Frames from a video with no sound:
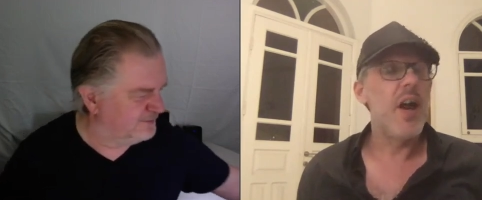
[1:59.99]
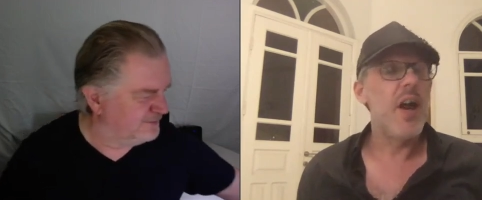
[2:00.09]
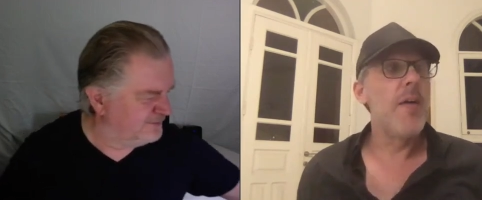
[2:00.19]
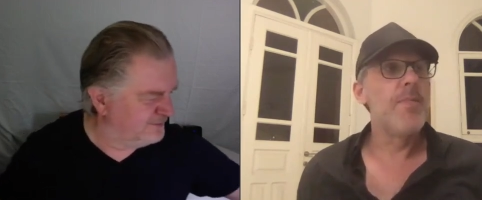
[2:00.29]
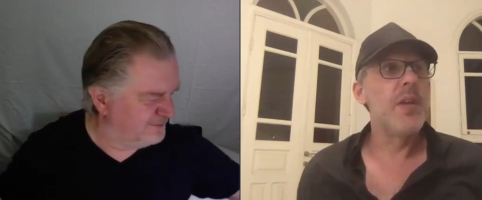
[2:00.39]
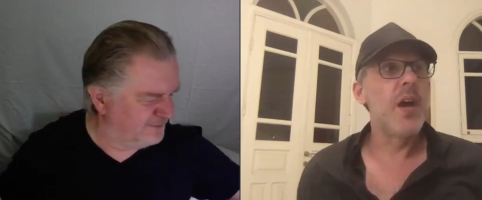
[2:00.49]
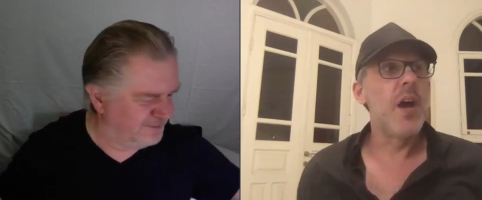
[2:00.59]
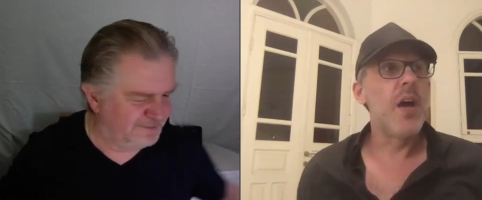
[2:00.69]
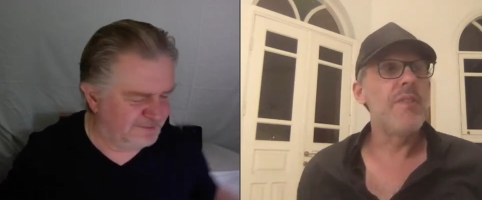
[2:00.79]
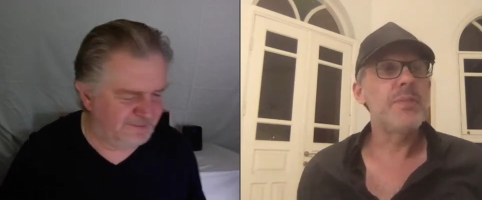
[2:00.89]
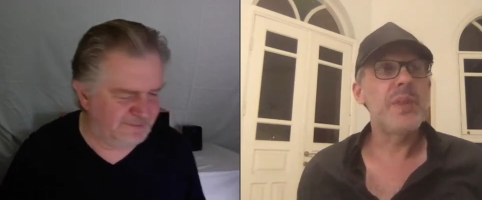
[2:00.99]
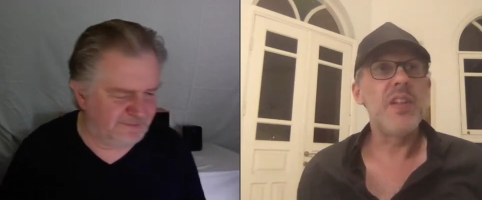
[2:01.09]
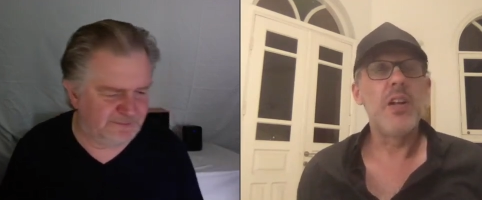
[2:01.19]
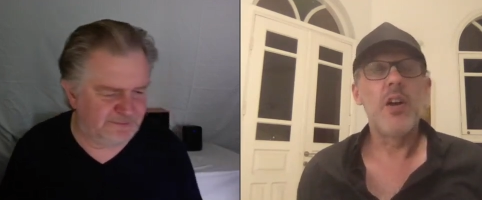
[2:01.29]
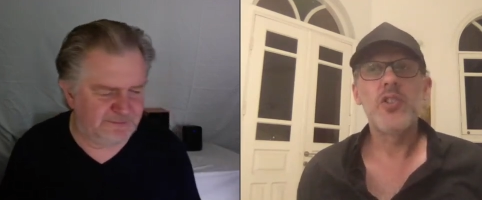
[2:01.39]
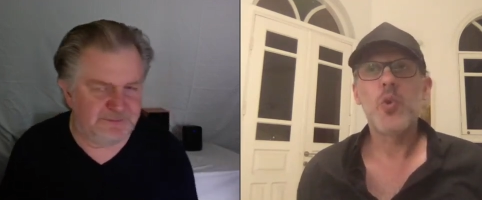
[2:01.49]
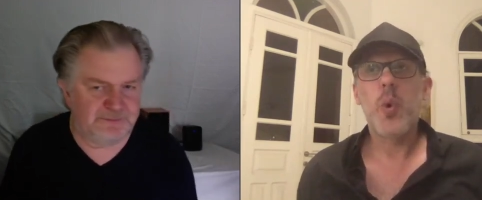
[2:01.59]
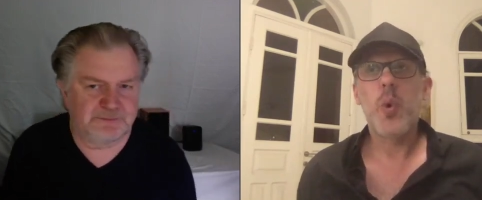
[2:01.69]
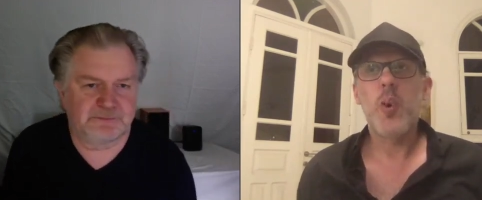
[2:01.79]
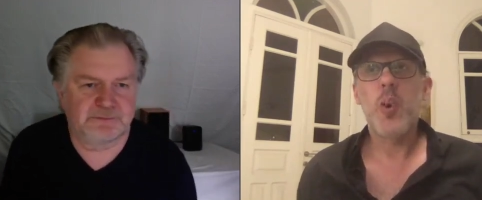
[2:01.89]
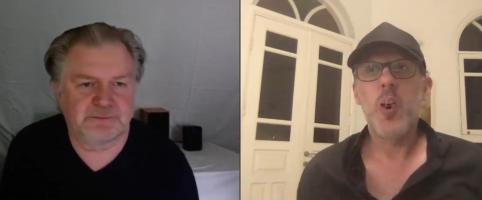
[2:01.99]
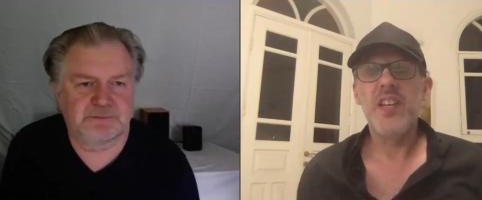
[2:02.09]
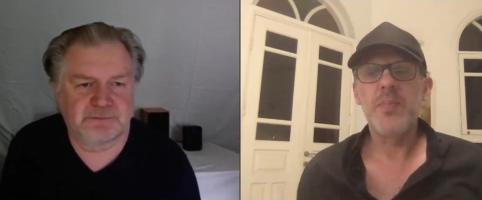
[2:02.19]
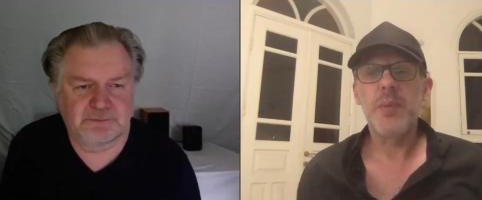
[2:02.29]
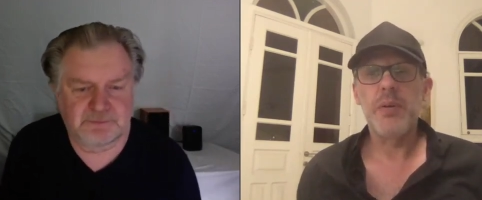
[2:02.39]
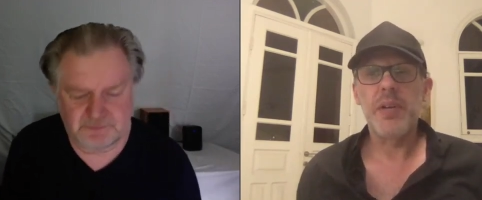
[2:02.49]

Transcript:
Speaker 1: Um, I've spent the last 20 years